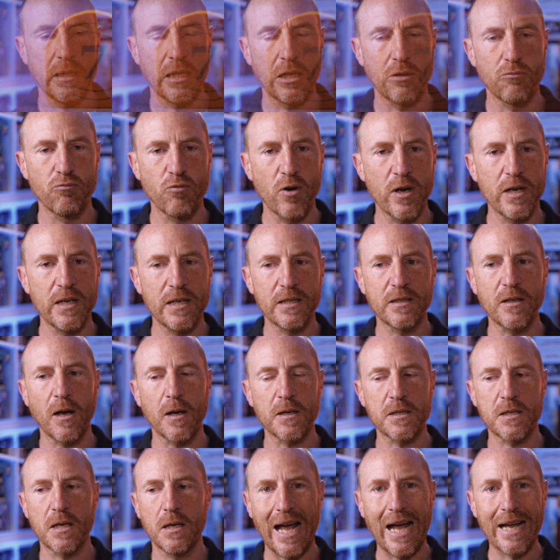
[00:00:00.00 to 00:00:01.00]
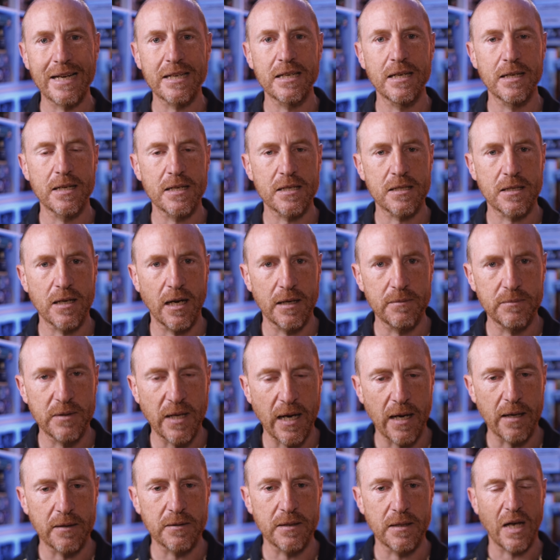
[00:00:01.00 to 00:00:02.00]
It really does anchor this game
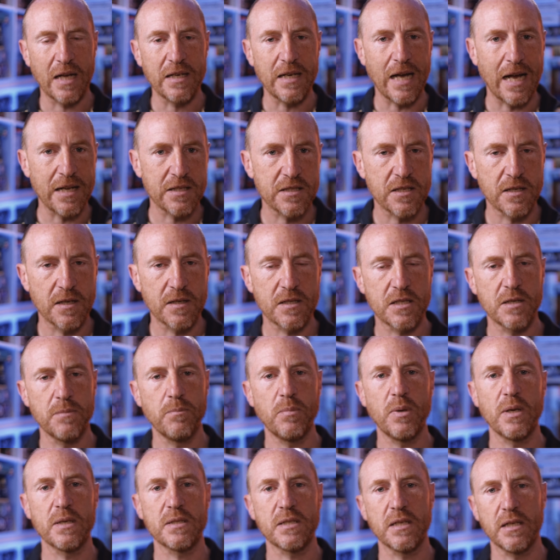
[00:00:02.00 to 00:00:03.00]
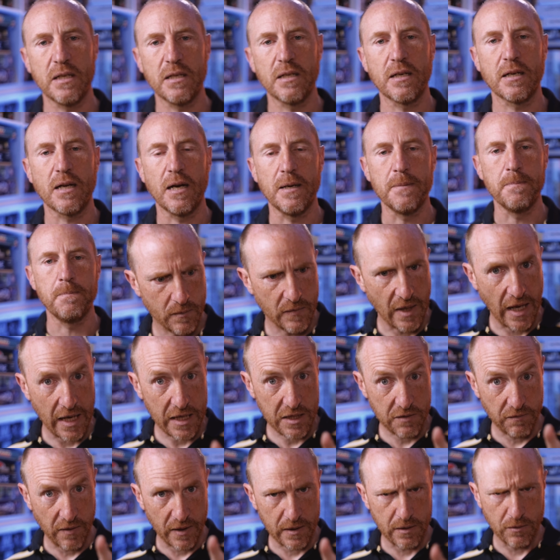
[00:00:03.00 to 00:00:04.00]
down and add to the simplicity of the game.
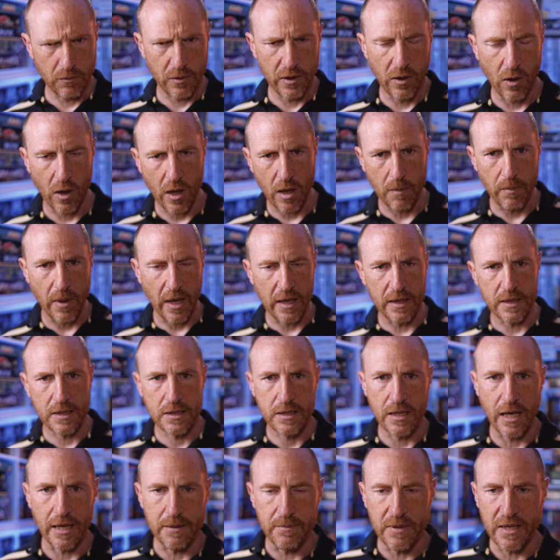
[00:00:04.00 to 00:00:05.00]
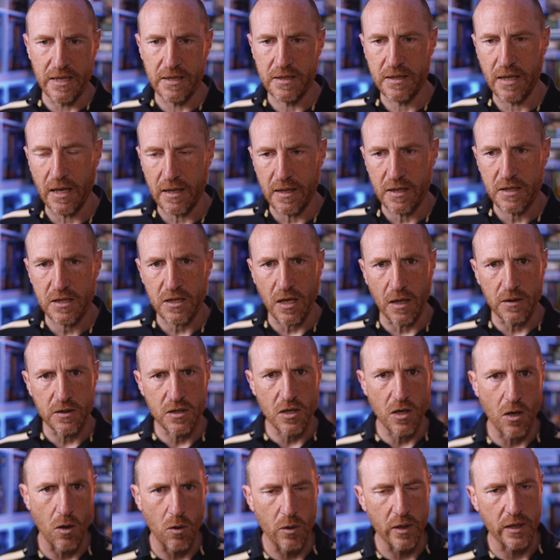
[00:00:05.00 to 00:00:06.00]
Next thing that we like about this game is that the sun
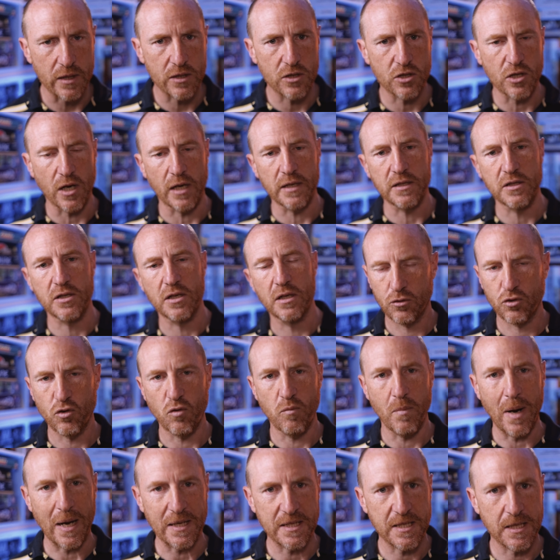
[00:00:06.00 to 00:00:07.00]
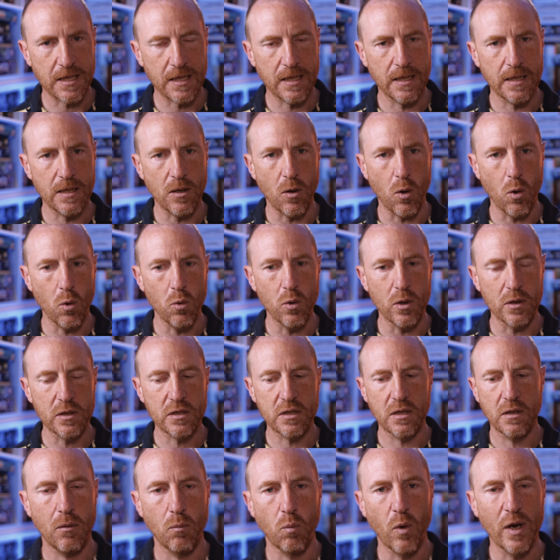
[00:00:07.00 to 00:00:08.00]
tile exchange dramatically
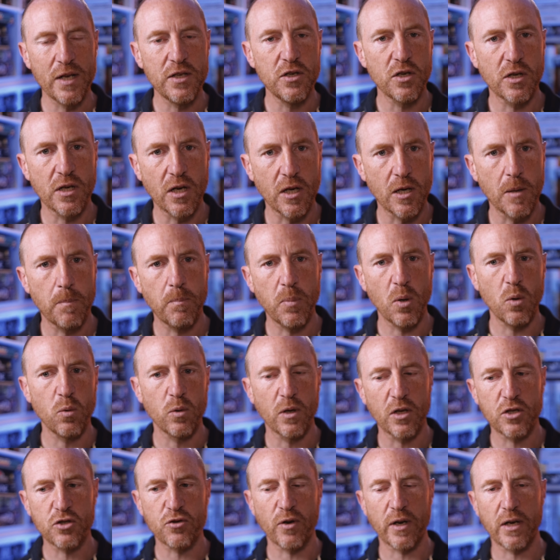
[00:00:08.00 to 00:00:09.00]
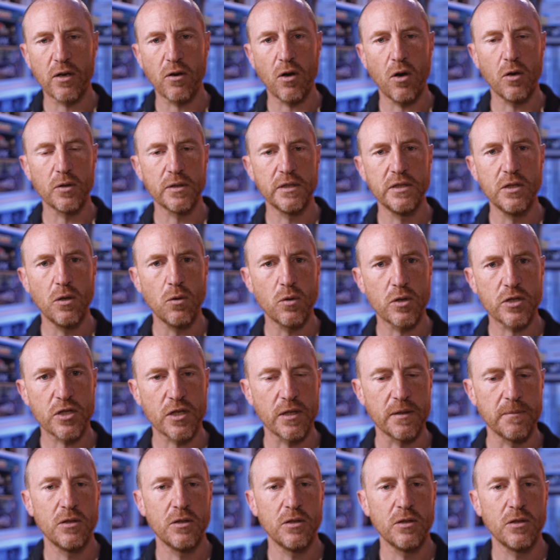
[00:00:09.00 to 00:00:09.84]
alters when you're going to pull the trigger on the auction.